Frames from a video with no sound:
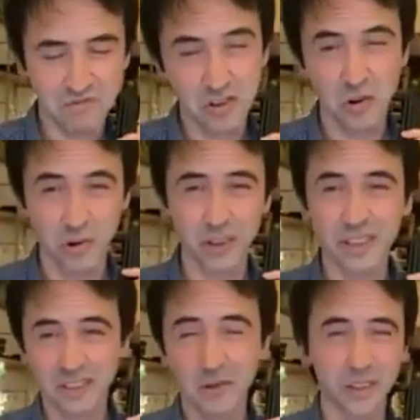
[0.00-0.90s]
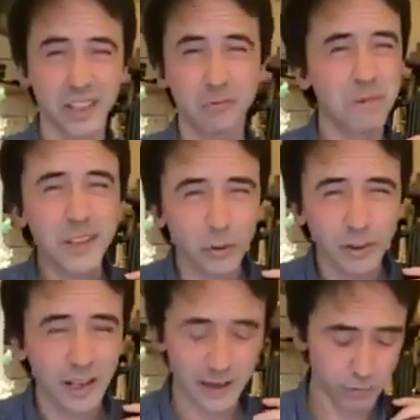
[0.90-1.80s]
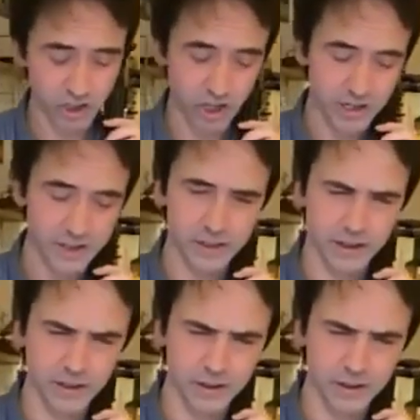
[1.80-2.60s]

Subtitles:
chord that we don't like with cellists.